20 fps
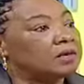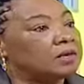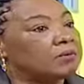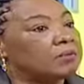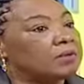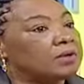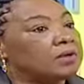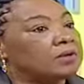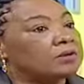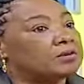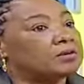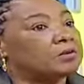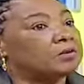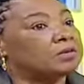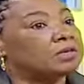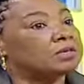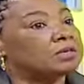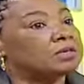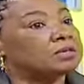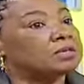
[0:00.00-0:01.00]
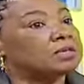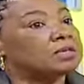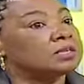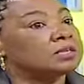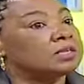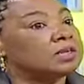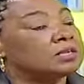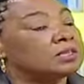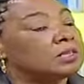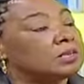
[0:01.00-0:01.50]
by looking at
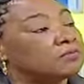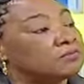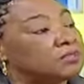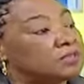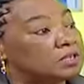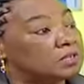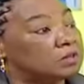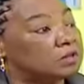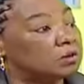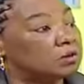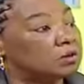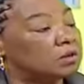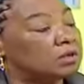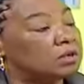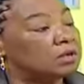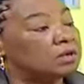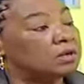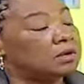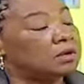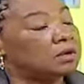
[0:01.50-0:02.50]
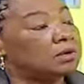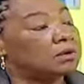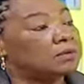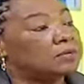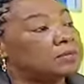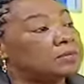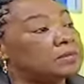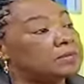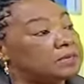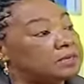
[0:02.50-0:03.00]
things like their physical
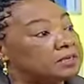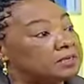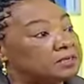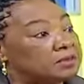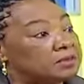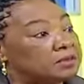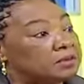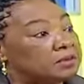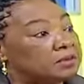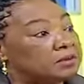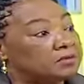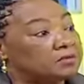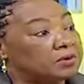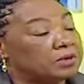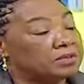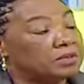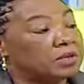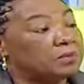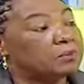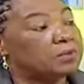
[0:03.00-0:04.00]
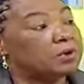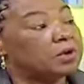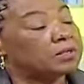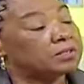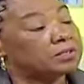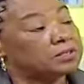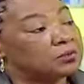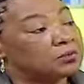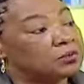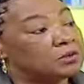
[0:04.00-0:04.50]
needs. For example,
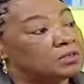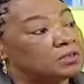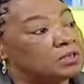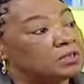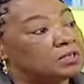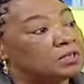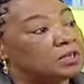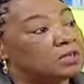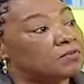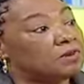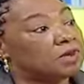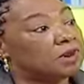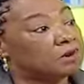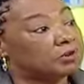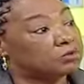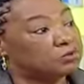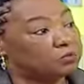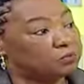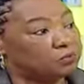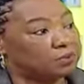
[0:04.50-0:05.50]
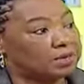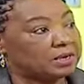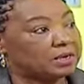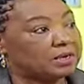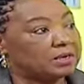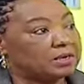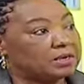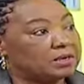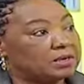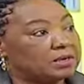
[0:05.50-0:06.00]
cancer patients have a lot of
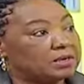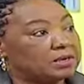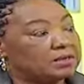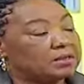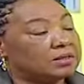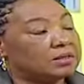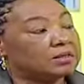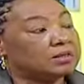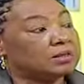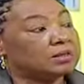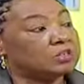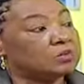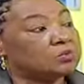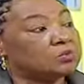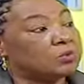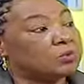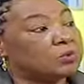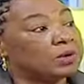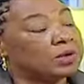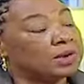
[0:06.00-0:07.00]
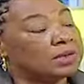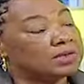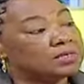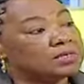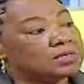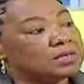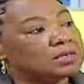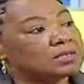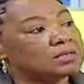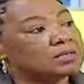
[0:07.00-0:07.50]
pain that needs to be well
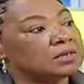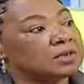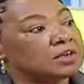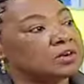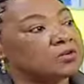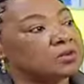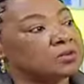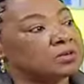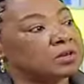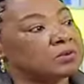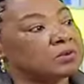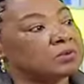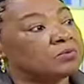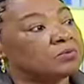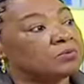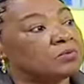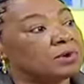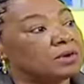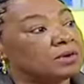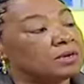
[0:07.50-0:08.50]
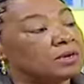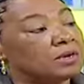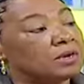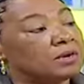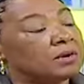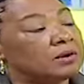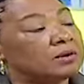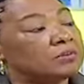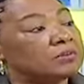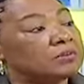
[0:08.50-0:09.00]
assessed and treated with very
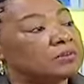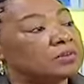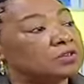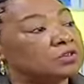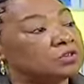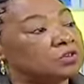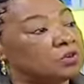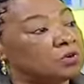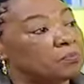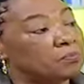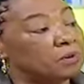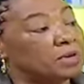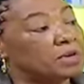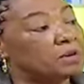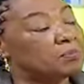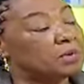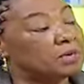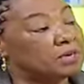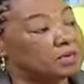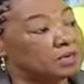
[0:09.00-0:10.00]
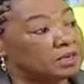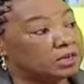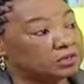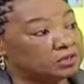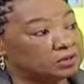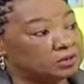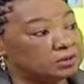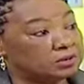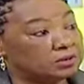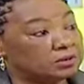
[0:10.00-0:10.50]
strong pain
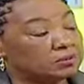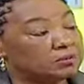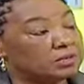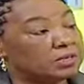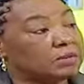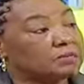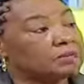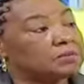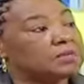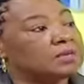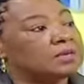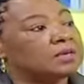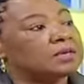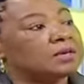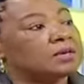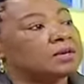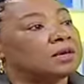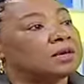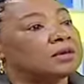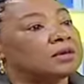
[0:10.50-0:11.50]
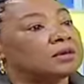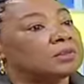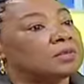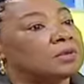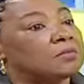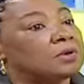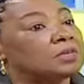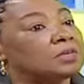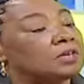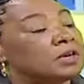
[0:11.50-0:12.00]
medications sometimes. And
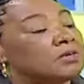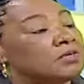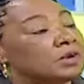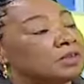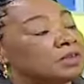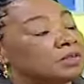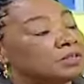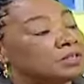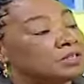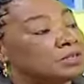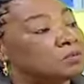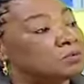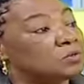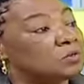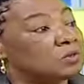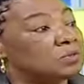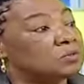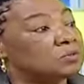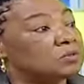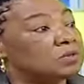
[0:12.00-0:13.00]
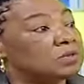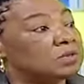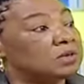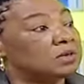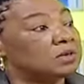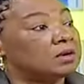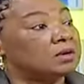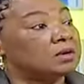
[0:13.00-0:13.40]
they might have other symptoms